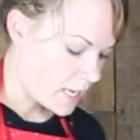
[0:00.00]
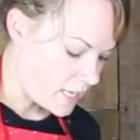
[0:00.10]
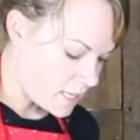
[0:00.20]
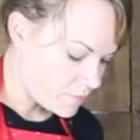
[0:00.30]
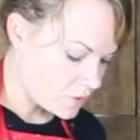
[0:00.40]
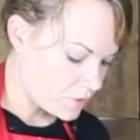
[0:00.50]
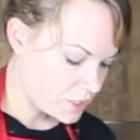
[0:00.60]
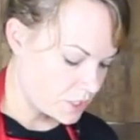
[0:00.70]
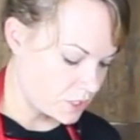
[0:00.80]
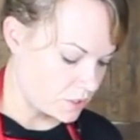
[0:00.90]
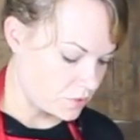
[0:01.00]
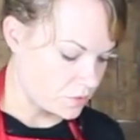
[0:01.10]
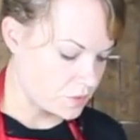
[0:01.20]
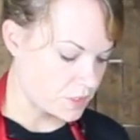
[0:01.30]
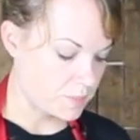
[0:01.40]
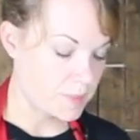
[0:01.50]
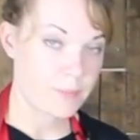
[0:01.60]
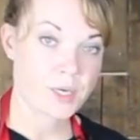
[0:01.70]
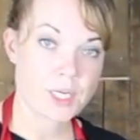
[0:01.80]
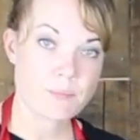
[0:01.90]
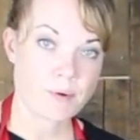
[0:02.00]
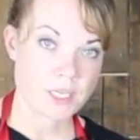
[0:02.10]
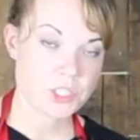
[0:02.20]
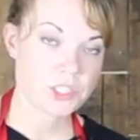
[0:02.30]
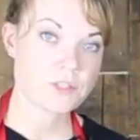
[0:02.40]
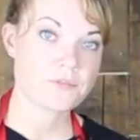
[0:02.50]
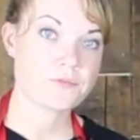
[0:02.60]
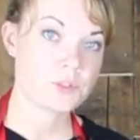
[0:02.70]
I am going to use my Purdy brush